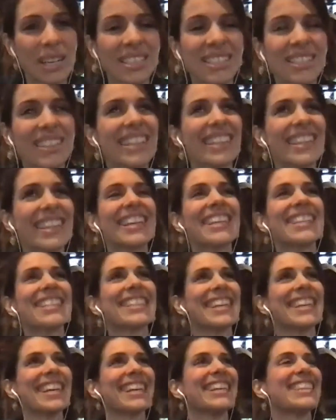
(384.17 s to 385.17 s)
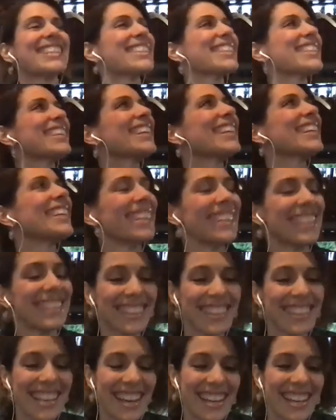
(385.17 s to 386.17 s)
So I think it's like, it's a
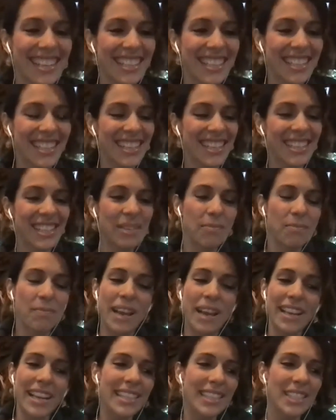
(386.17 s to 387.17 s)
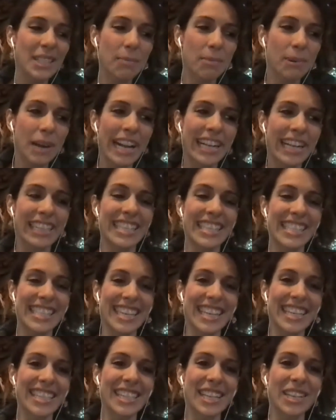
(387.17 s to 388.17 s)
I guess it's a practice thing.
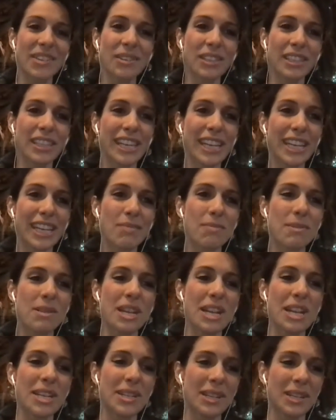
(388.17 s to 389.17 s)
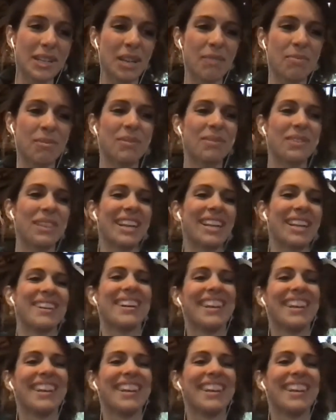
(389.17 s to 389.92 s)
It's not really an explanation type of thing.